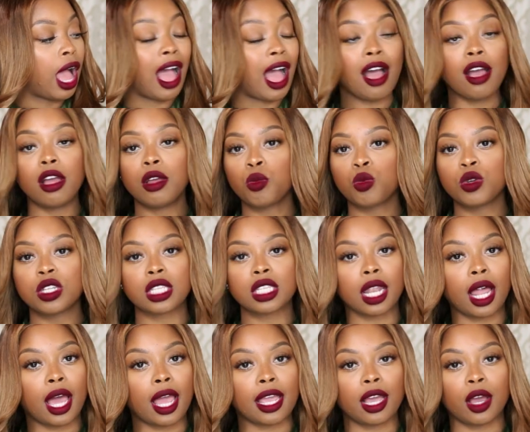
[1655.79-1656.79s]
I was
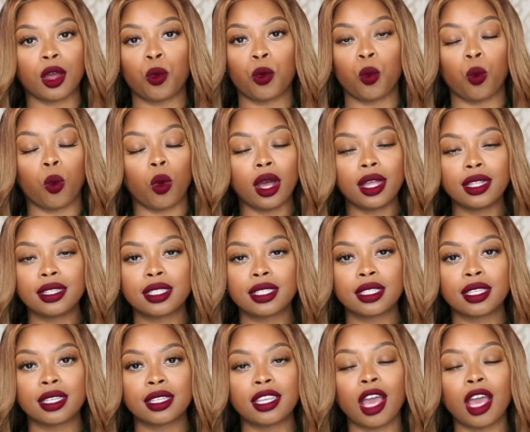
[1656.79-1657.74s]
like, what?